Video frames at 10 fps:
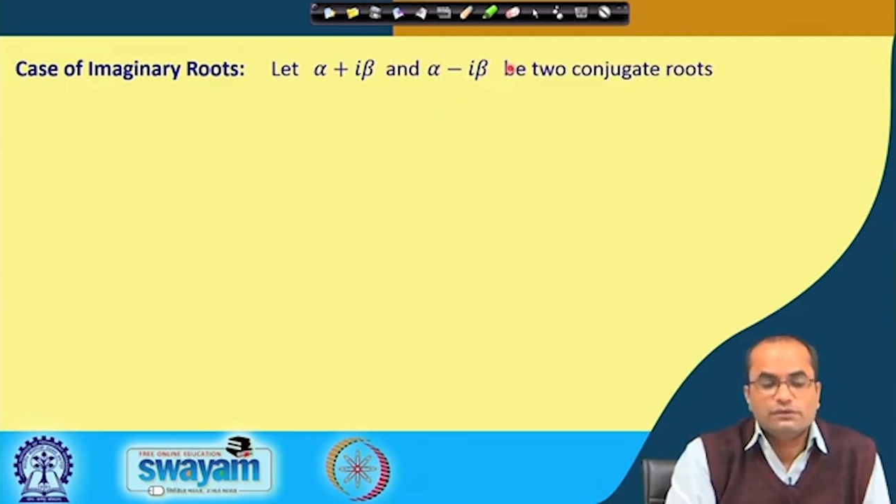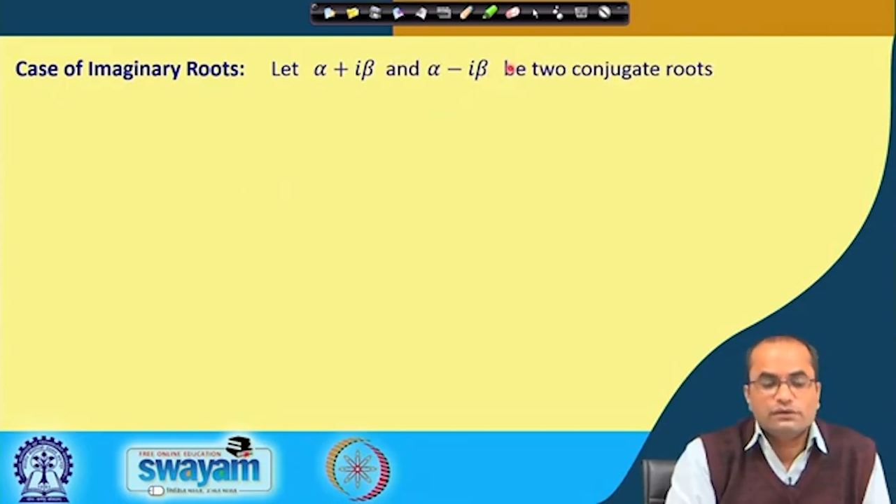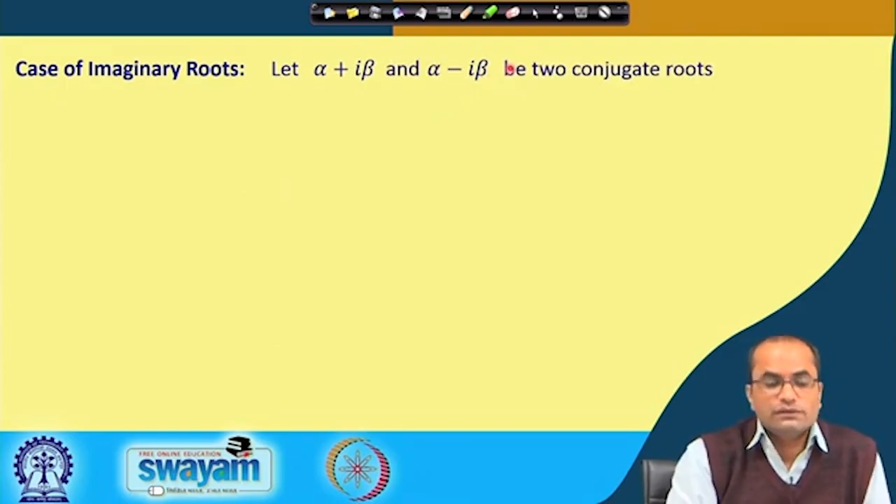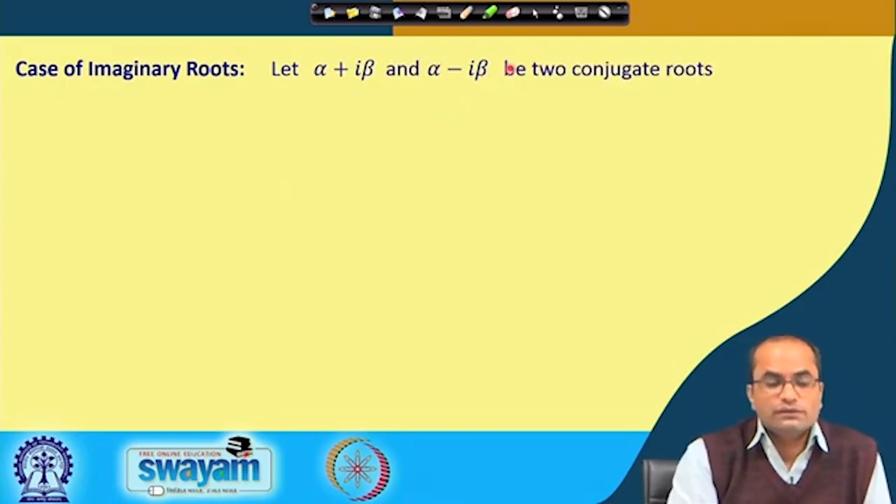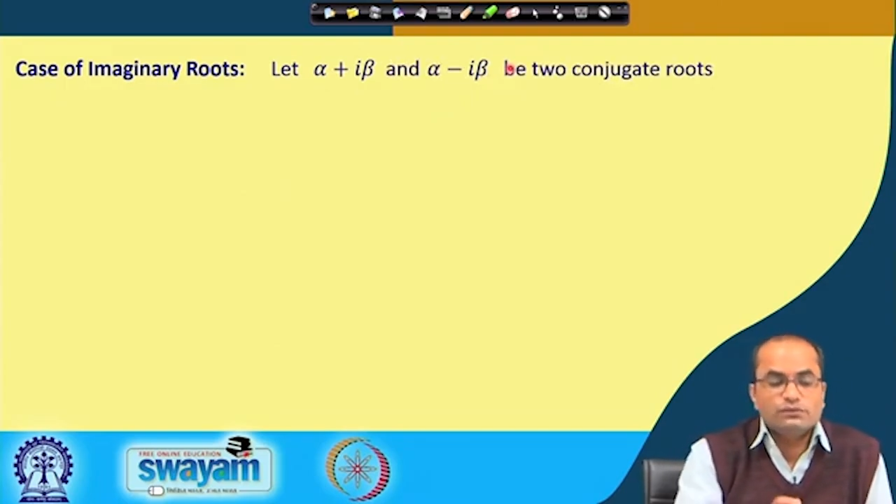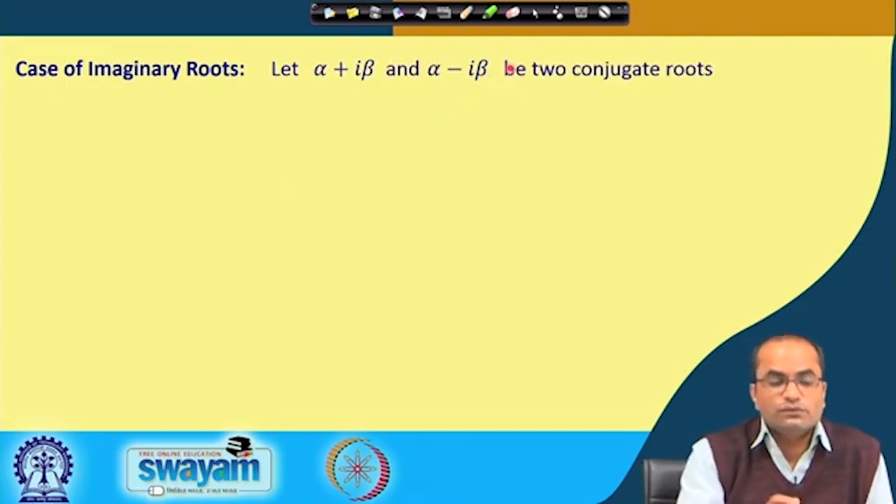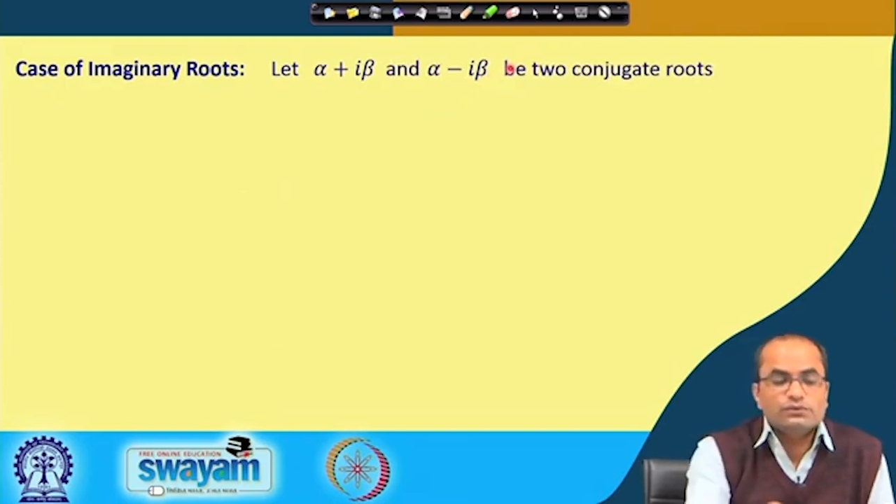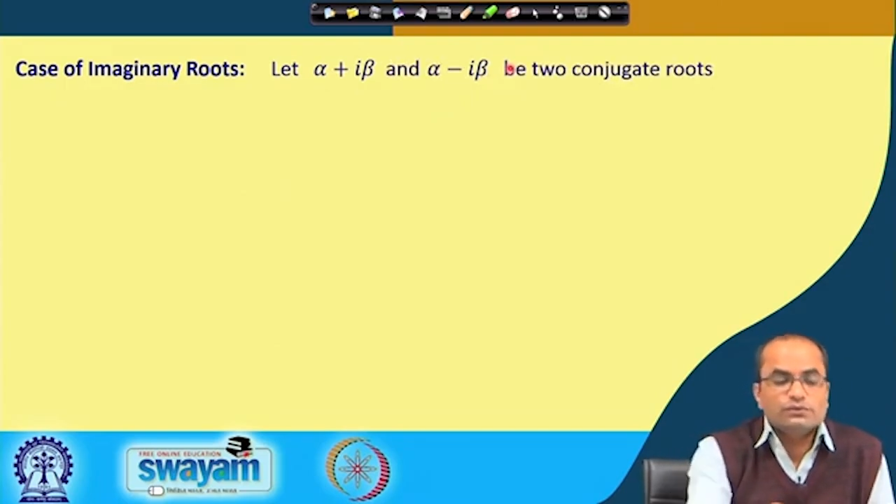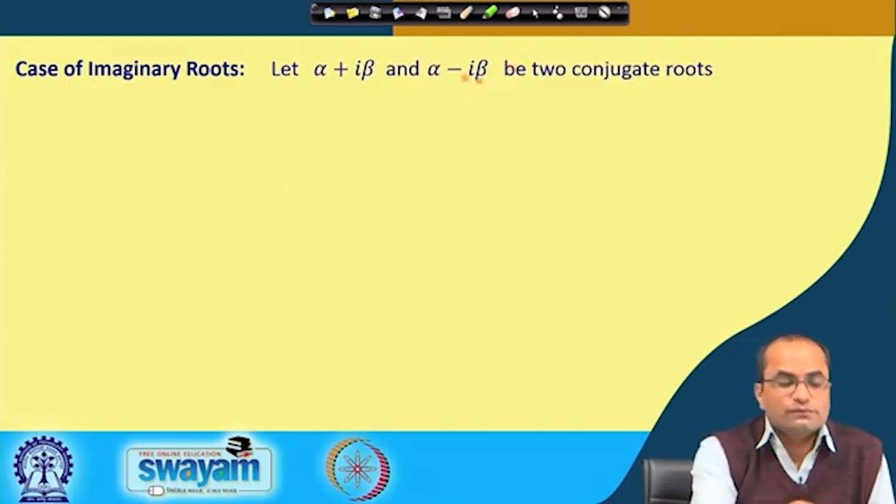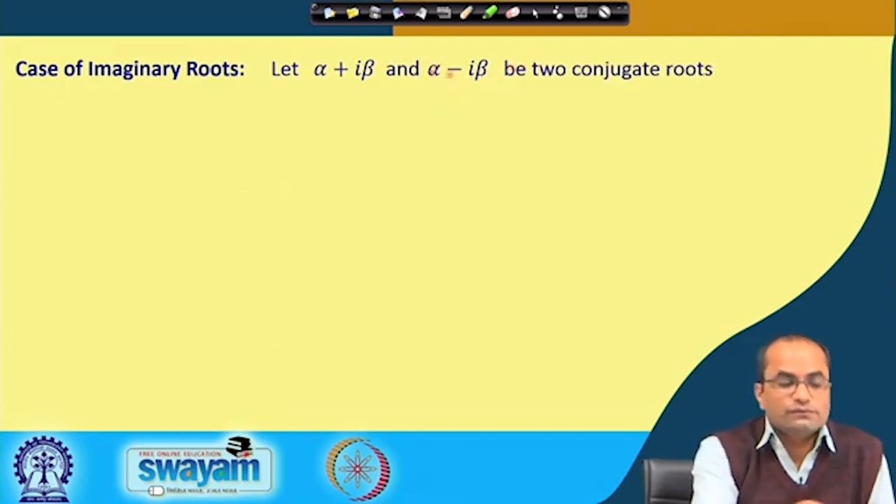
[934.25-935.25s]
are the
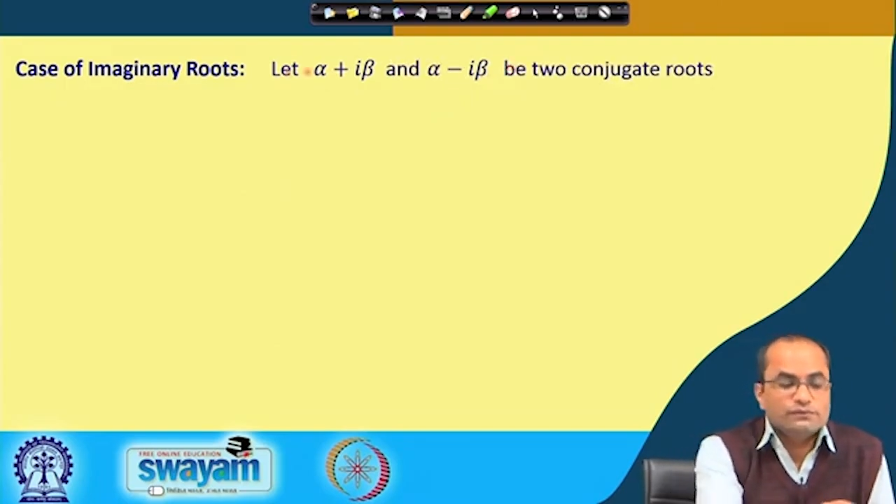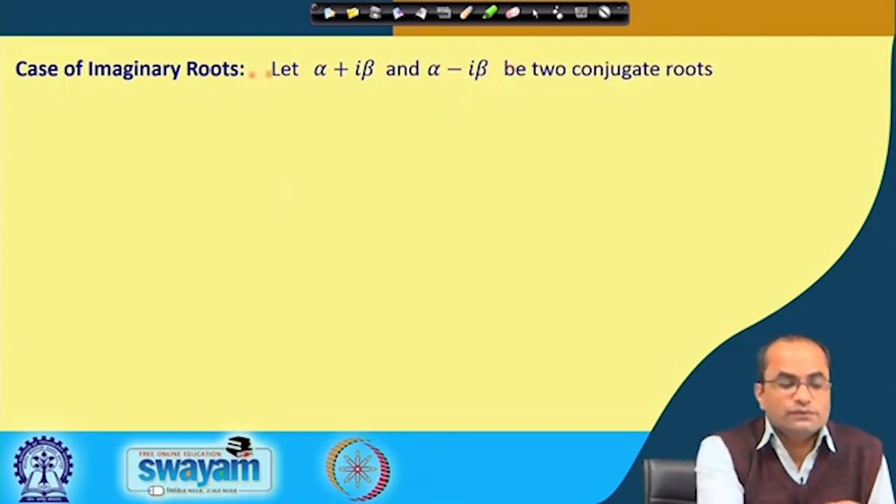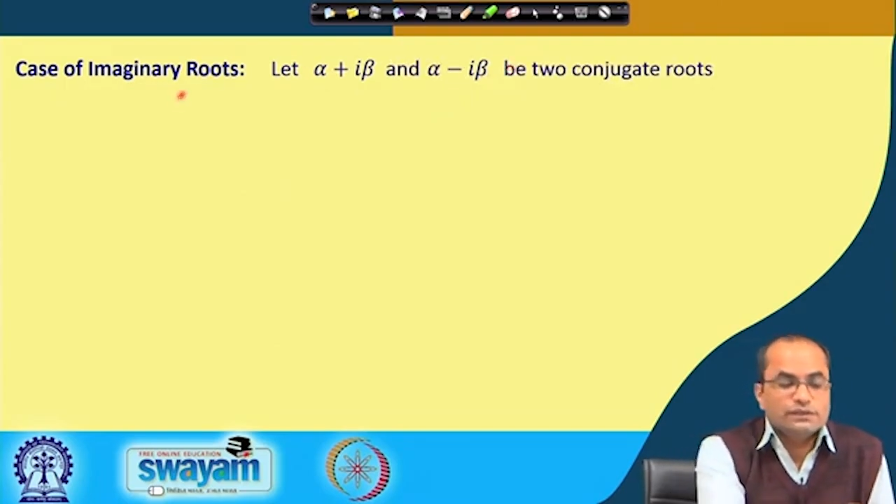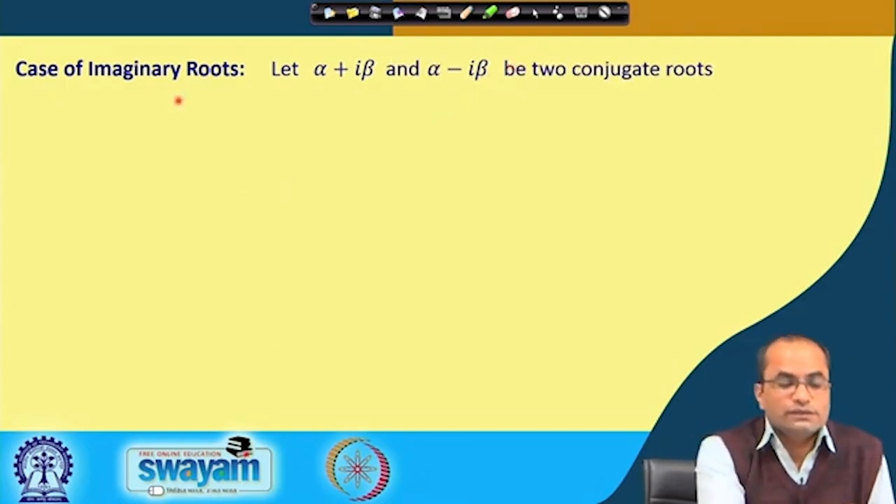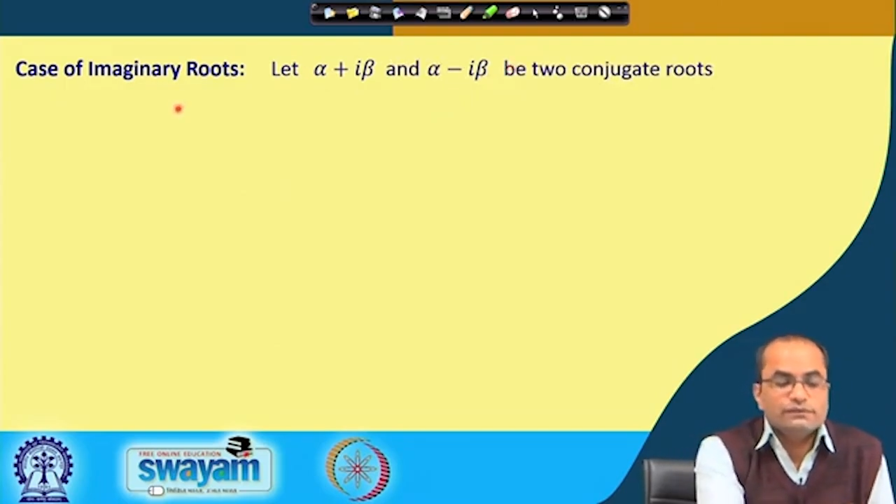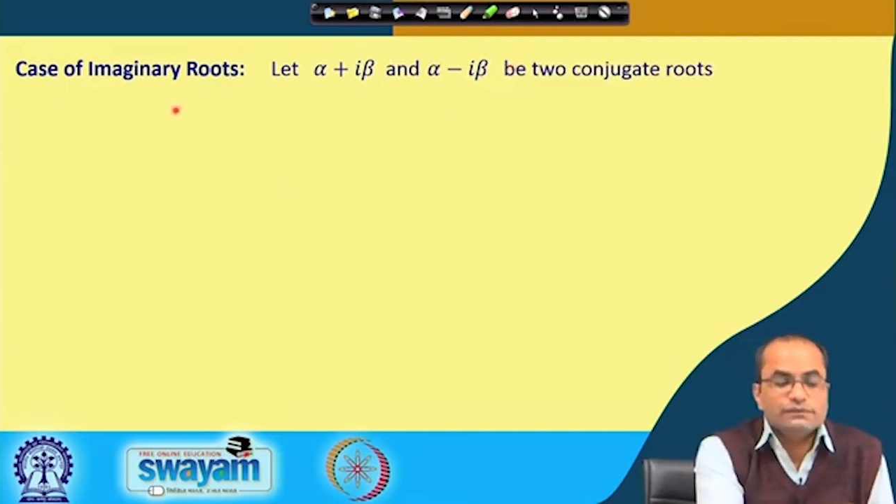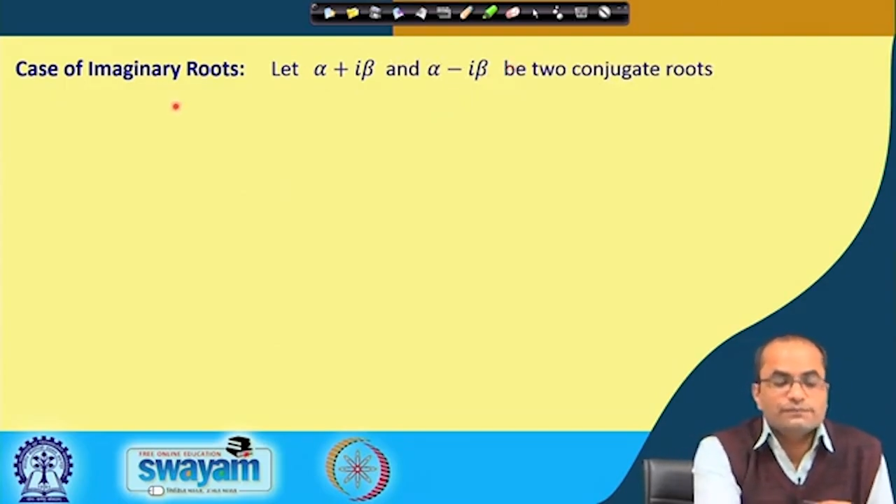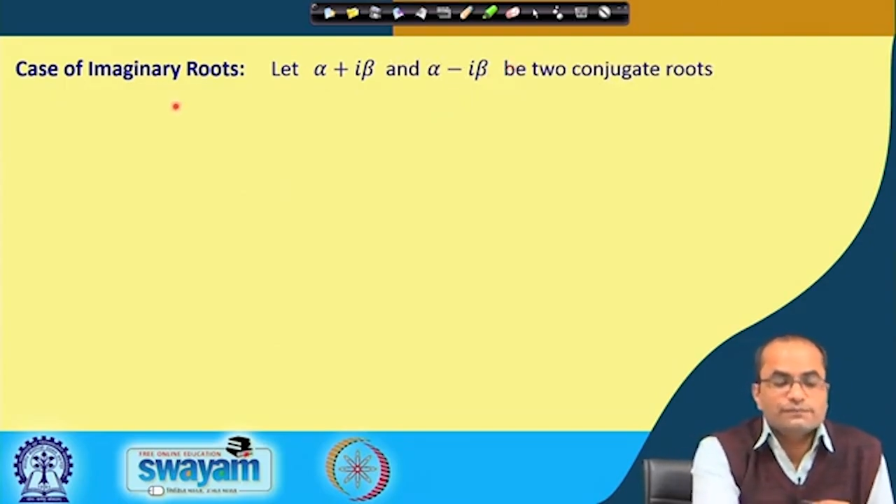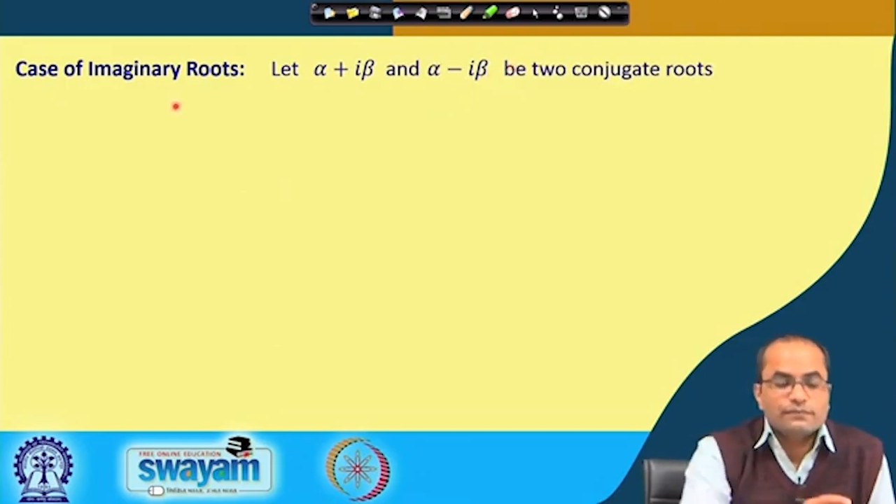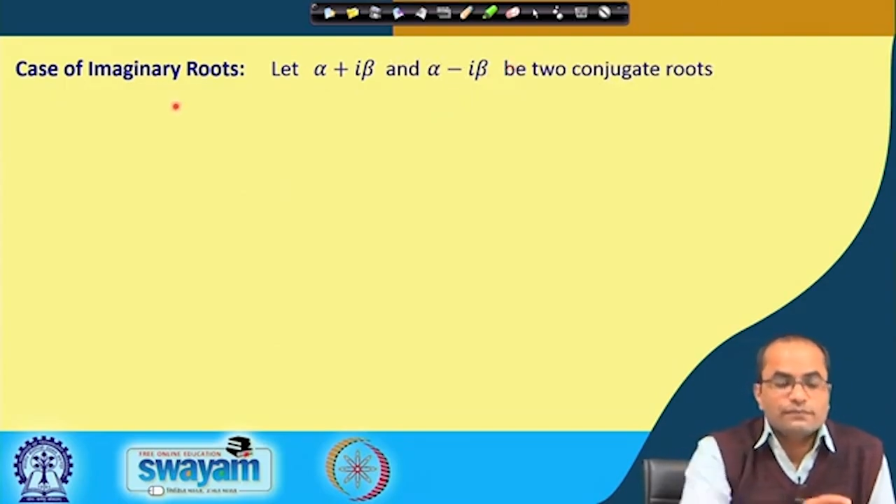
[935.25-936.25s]
roots of the given